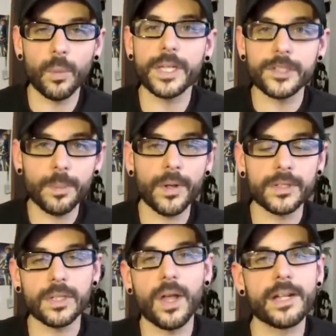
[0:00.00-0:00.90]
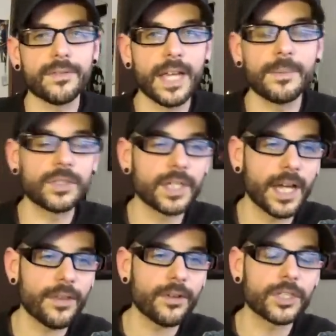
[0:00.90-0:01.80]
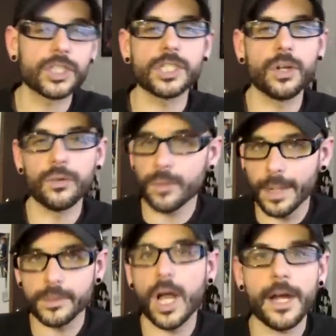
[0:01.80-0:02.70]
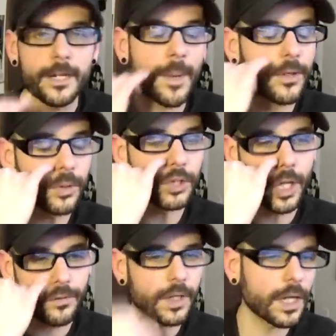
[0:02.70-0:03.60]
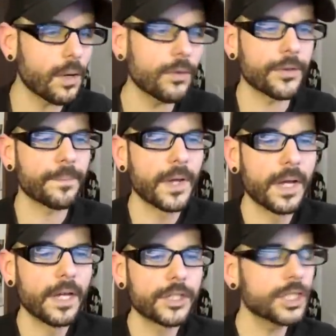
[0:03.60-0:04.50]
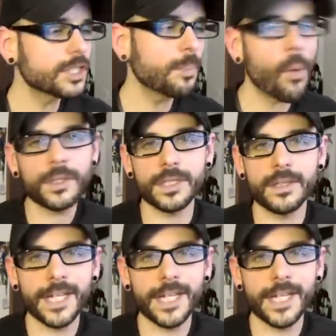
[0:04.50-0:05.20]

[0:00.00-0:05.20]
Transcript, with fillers: We experience a lot of gaming together, and she knows what I'm talking about usually on videos, and she supports it.